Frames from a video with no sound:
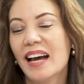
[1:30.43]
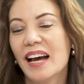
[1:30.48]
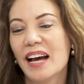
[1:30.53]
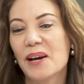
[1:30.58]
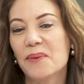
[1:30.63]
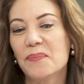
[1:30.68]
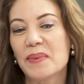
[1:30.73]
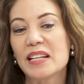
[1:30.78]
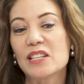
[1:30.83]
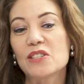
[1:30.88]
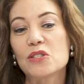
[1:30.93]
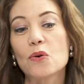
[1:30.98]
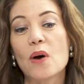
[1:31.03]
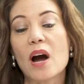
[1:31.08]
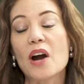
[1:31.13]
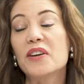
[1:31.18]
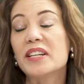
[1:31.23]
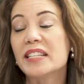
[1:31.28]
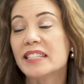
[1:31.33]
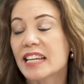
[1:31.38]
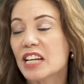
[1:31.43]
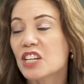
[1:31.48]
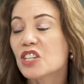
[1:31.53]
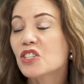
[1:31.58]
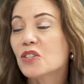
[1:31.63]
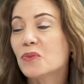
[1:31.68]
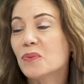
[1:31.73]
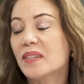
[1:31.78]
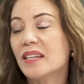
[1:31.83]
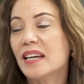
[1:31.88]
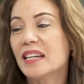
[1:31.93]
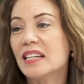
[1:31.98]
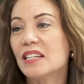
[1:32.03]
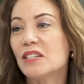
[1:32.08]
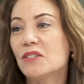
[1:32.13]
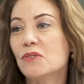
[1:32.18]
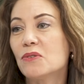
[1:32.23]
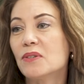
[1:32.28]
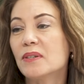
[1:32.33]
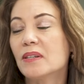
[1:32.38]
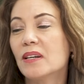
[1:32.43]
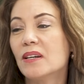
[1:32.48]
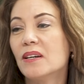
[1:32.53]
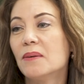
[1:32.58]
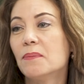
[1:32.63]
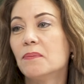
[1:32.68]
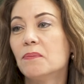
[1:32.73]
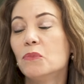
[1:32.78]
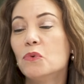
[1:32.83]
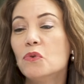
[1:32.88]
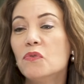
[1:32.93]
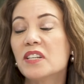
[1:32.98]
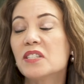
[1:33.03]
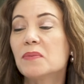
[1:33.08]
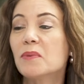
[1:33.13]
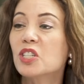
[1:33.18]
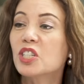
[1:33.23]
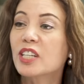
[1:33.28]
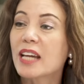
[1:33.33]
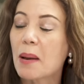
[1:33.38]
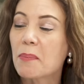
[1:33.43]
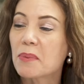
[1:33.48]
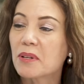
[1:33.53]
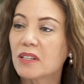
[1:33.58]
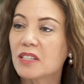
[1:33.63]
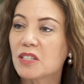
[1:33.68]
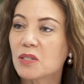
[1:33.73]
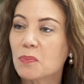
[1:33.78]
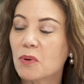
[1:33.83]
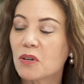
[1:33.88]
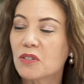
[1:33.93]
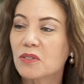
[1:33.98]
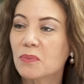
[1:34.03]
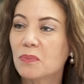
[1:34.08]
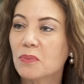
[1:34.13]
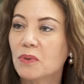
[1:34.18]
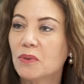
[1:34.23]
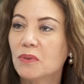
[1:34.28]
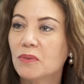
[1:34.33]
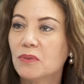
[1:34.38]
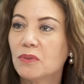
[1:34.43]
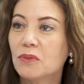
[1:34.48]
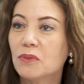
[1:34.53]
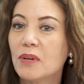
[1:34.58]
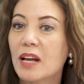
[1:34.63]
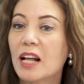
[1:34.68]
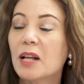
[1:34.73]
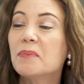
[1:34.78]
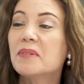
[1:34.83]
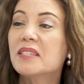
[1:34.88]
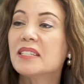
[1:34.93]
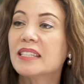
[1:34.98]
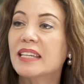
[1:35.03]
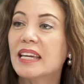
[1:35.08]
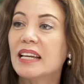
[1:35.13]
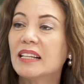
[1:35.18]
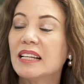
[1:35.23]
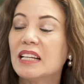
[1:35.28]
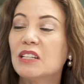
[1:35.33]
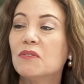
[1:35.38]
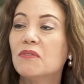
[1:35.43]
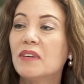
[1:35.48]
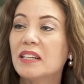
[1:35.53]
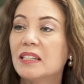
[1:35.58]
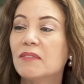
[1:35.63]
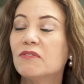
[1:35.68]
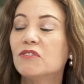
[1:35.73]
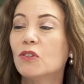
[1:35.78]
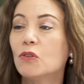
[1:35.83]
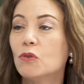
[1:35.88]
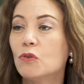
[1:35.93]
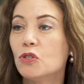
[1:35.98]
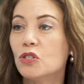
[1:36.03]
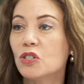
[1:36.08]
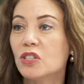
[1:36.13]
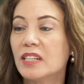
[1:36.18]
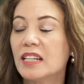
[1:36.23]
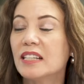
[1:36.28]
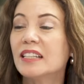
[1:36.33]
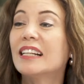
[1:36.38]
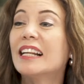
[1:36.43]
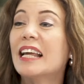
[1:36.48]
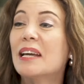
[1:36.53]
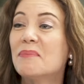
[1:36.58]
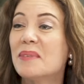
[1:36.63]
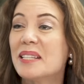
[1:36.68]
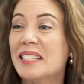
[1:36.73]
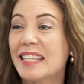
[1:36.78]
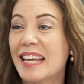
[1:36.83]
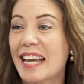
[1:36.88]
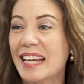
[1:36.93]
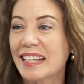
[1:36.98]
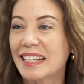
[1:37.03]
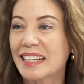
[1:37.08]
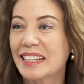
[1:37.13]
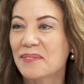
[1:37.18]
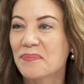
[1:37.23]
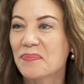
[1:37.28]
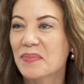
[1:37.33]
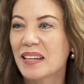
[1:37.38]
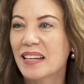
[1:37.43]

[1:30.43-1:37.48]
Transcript: And so our intention with that is to move as much capital as possible to help scale innovative solution in climate tech.